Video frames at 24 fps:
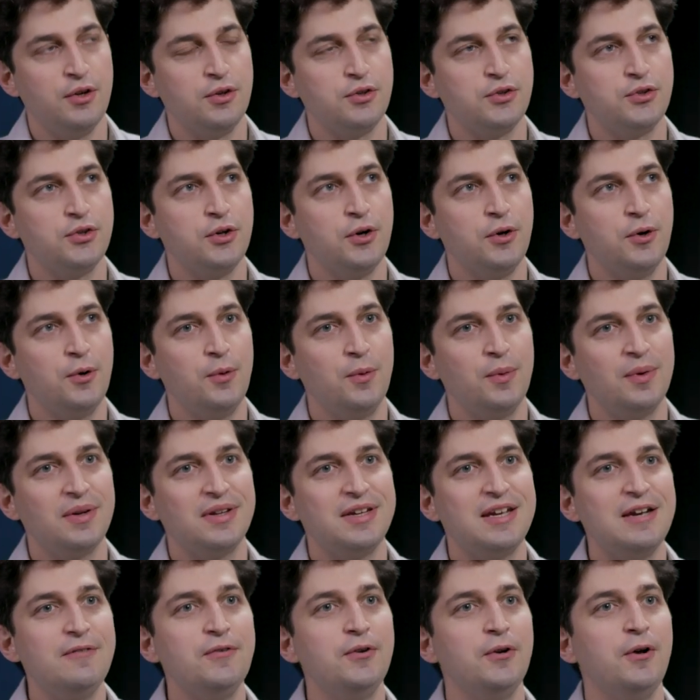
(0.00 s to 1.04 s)
So,
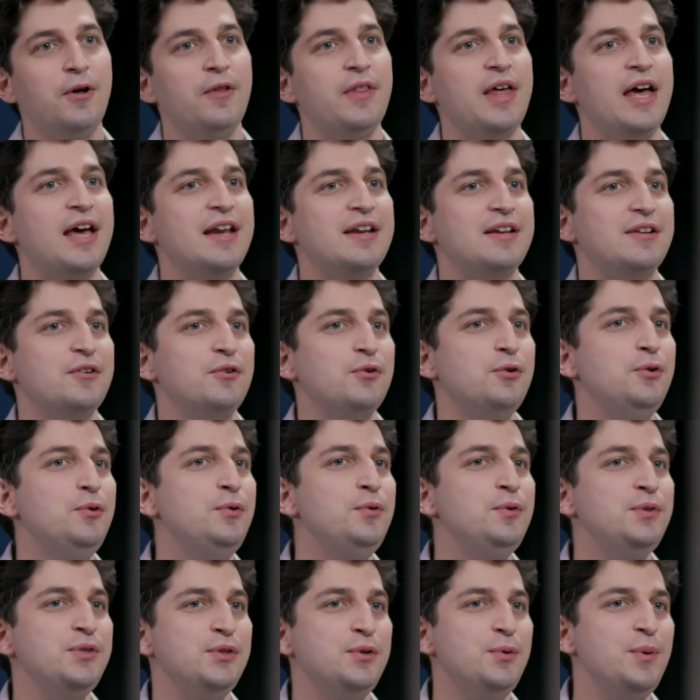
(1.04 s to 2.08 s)
given all that,
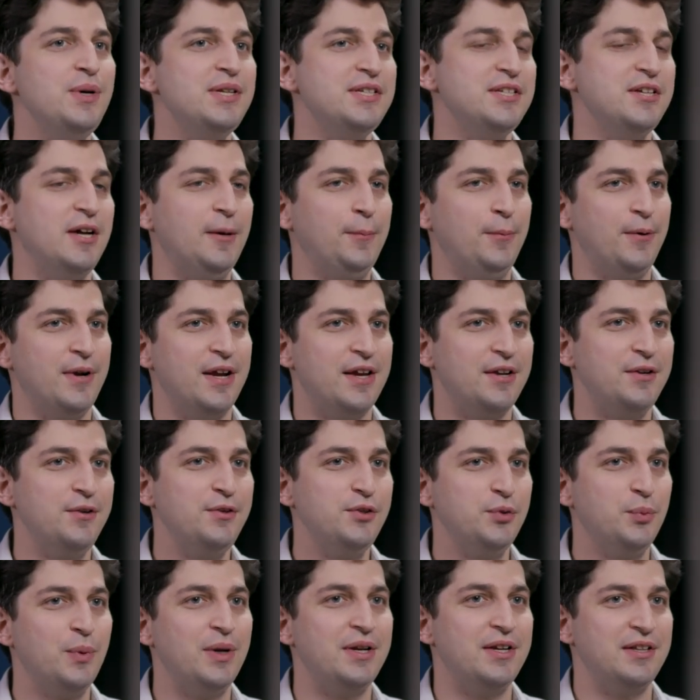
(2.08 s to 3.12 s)
who's who has the upper hand?
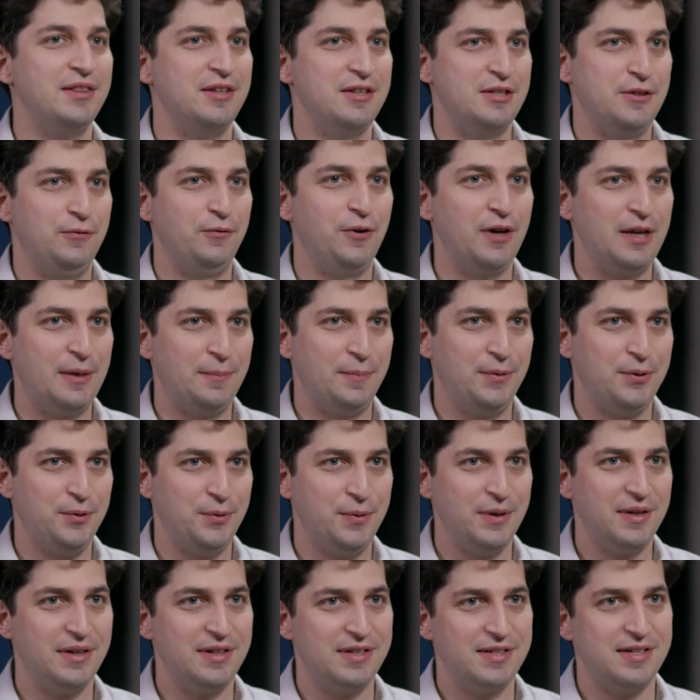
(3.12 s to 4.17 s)
Who's winning this fight
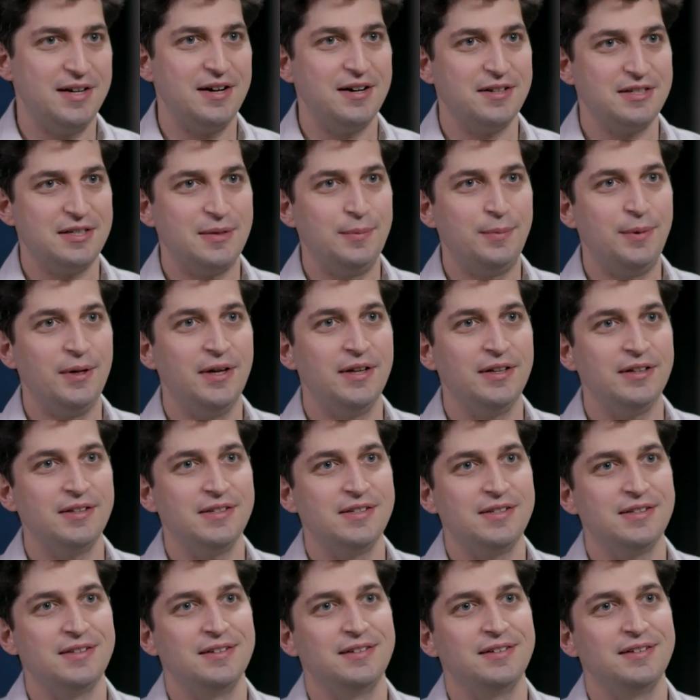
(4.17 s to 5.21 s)
between stocks and bonds?